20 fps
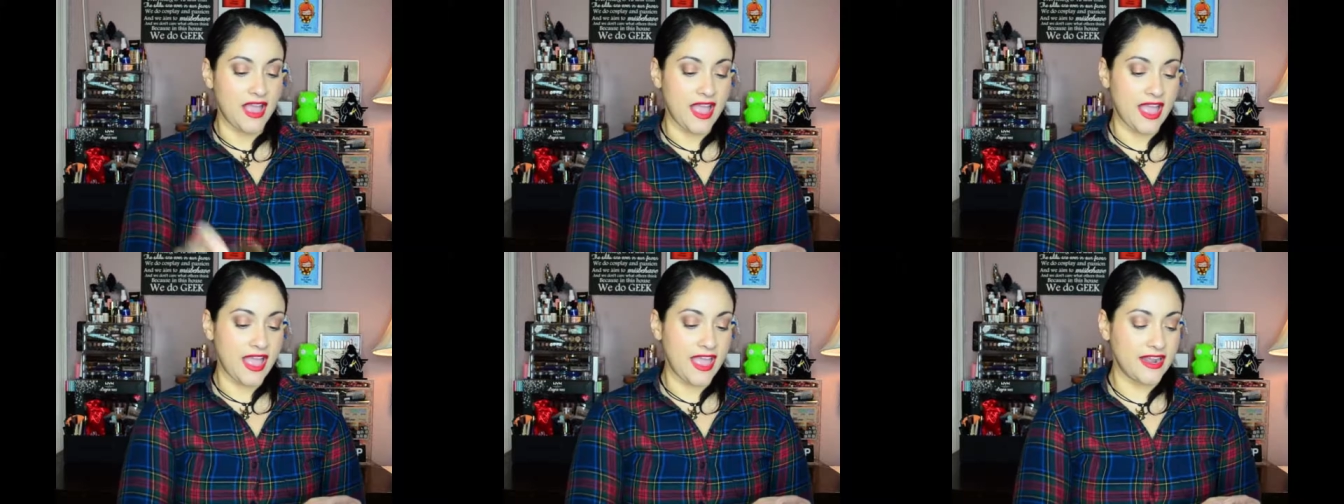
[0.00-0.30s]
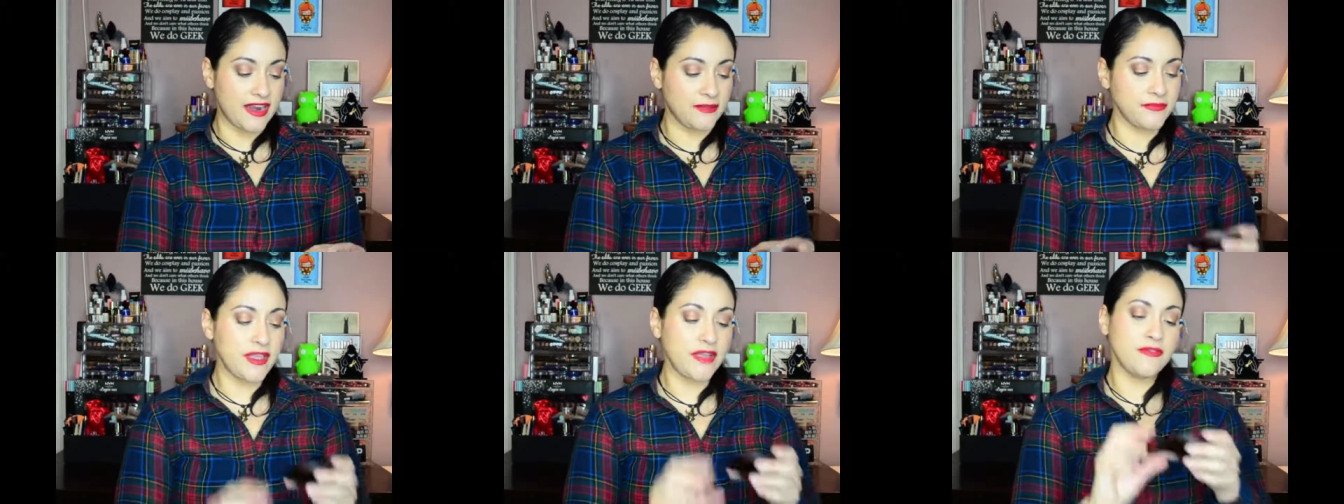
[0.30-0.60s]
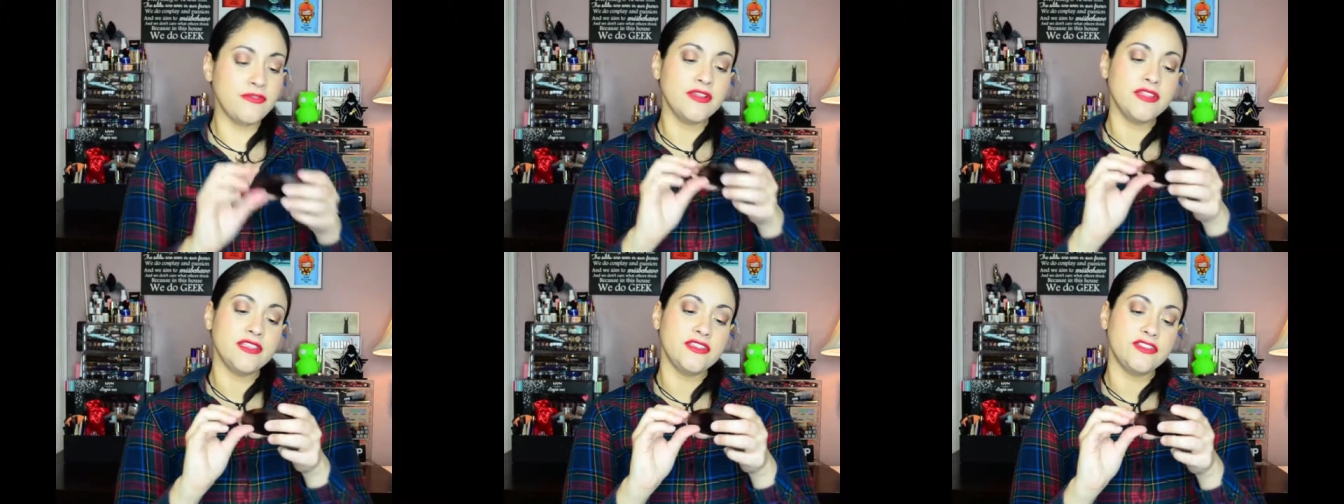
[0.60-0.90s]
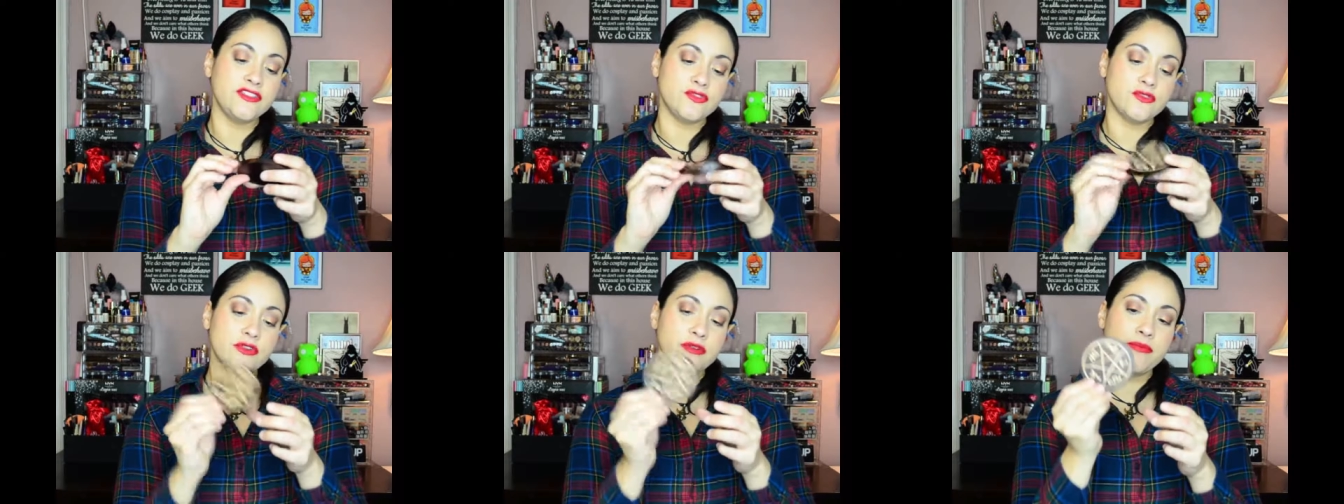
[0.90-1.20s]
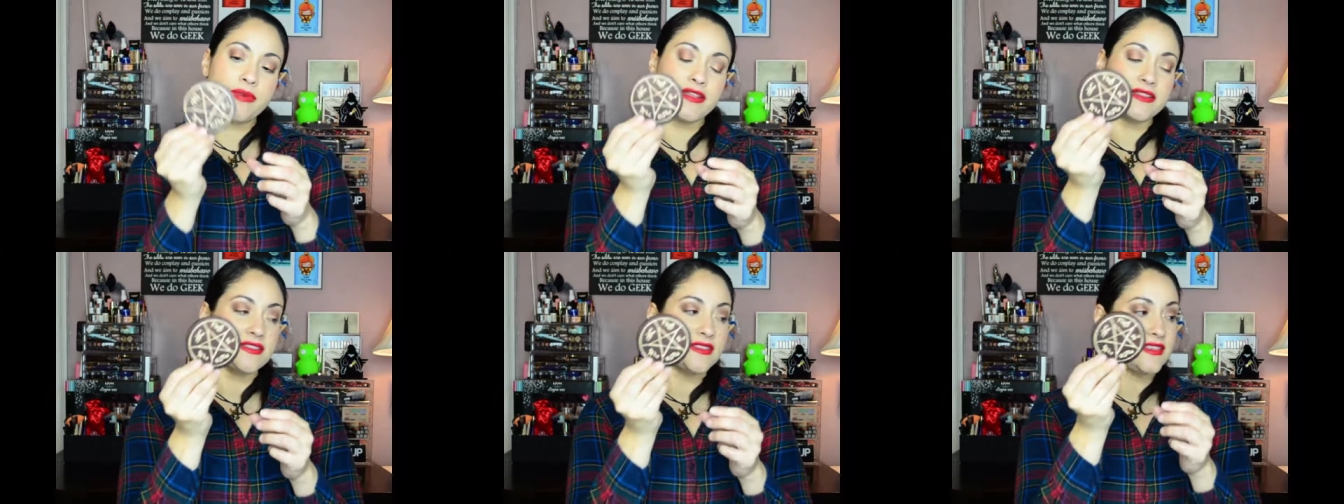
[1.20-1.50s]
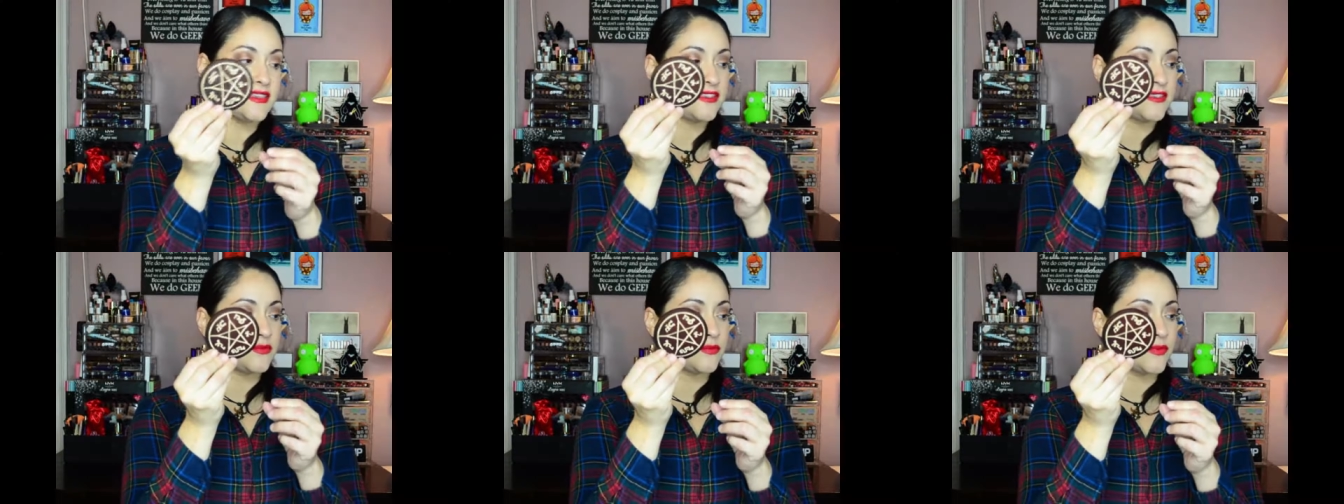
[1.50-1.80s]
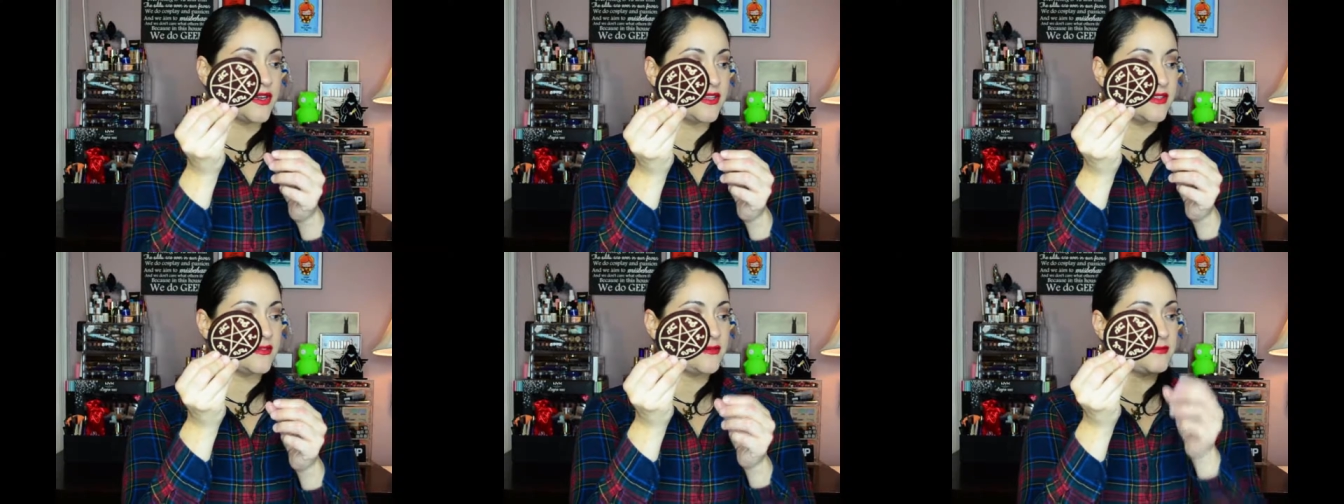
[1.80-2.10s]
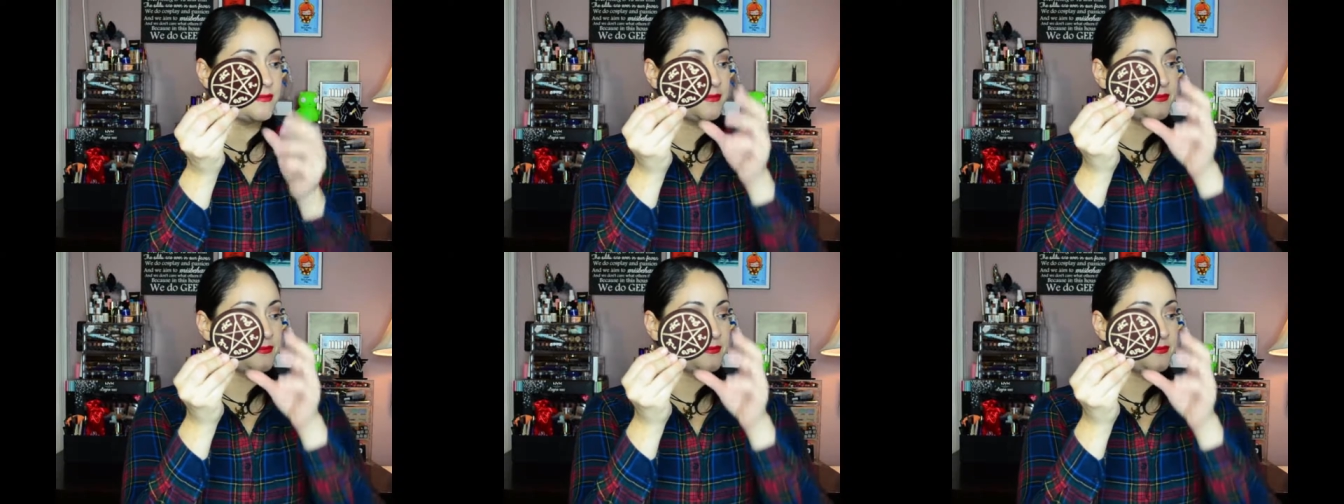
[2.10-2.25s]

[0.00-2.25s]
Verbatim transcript: And I'm not really sure about this one.